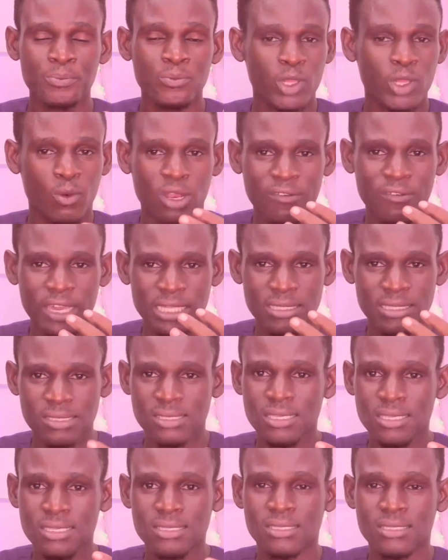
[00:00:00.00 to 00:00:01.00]
Whatever it
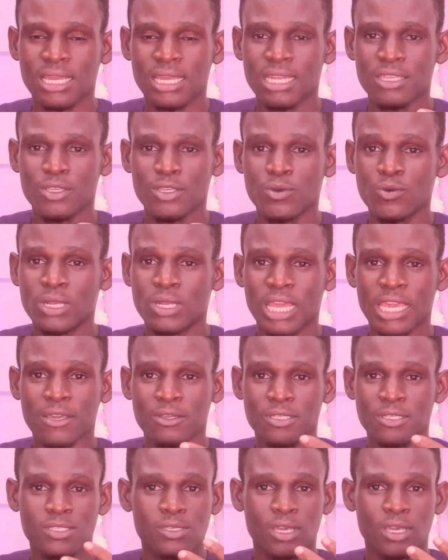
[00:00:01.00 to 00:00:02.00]
is that you would like
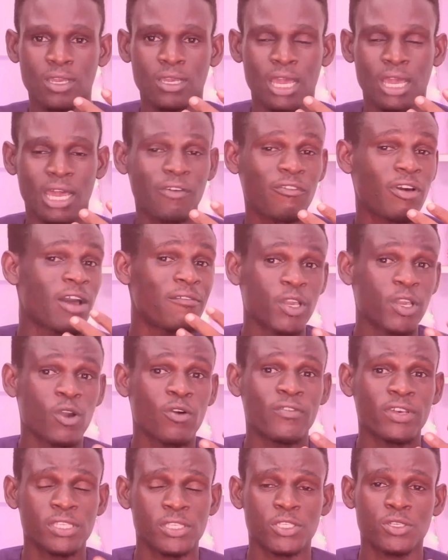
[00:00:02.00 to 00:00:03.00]
us to have a
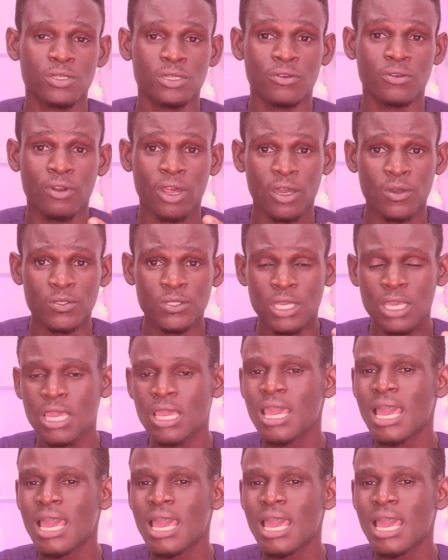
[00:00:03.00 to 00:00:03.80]
conversation around,